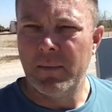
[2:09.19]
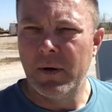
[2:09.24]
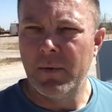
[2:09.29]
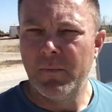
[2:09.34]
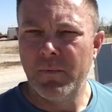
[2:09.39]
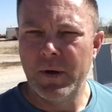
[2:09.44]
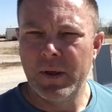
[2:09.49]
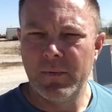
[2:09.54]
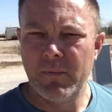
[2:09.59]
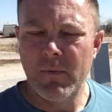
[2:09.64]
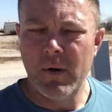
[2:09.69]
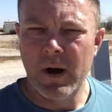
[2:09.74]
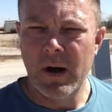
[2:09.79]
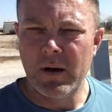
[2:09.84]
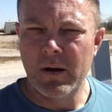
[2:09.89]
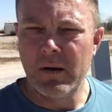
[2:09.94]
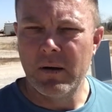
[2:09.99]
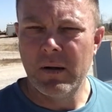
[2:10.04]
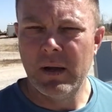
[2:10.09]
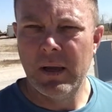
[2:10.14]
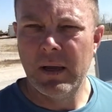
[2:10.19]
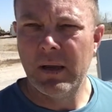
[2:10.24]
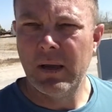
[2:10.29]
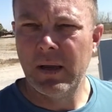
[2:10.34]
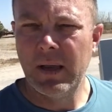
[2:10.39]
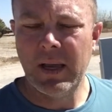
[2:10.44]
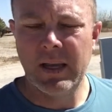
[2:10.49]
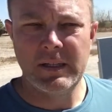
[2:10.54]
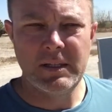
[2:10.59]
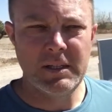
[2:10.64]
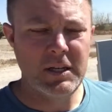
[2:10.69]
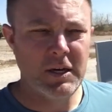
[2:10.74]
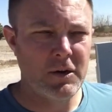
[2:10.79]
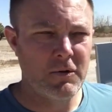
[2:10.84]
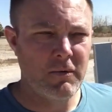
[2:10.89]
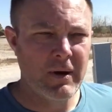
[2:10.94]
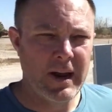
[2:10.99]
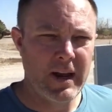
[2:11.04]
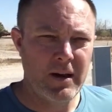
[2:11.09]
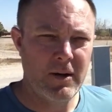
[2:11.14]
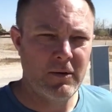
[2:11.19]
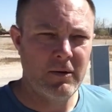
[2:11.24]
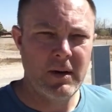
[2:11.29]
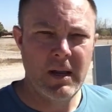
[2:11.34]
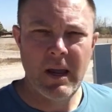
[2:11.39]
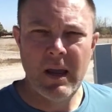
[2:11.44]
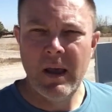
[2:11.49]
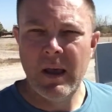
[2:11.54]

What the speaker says: with water. It's year-round.